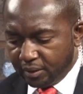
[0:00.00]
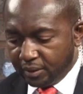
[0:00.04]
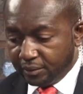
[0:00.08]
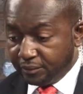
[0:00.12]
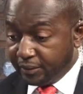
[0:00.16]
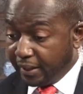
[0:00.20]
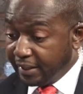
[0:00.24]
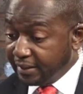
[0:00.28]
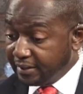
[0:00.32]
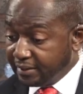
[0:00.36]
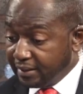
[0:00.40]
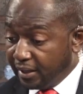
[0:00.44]

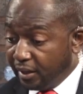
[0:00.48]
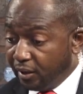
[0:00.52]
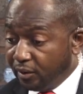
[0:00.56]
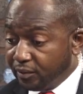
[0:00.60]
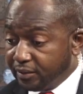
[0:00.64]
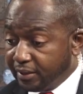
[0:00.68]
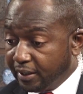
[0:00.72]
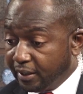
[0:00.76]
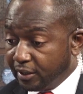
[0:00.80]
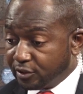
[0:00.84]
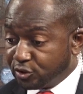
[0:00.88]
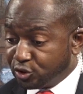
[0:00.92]
Right now,
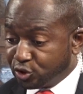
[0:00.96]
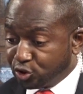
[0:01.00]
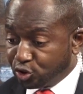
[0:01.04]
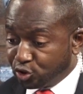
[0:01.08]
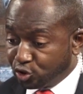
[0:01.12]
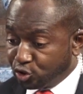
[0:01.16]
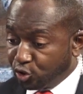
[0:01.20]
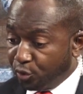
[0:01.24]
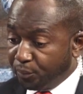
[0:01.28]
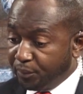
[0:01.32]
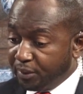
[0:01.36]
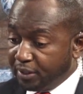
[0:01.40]
there are
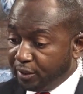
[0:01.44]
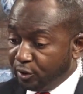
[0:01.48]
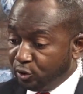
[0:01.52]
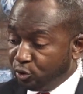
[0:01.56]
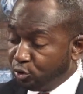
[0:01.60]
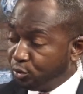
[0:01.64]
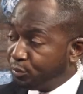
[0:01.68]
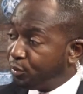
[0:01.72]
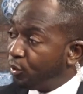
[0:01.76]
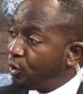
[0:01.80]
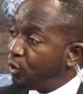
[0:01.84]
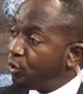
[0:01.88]
so many
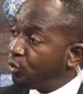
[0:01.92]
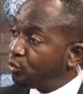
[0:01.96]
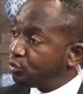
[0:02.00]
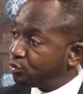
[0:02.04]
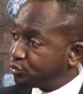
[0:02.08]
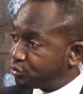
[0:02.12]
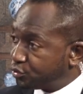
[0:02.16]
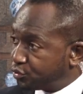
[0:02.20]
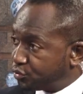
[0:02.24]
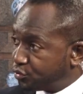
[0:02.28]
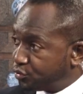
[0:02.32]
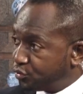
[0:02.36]

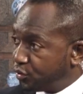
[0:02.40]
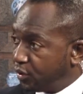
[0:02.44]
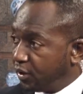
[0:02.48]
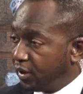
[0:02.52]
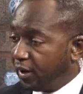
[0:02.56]
loopholes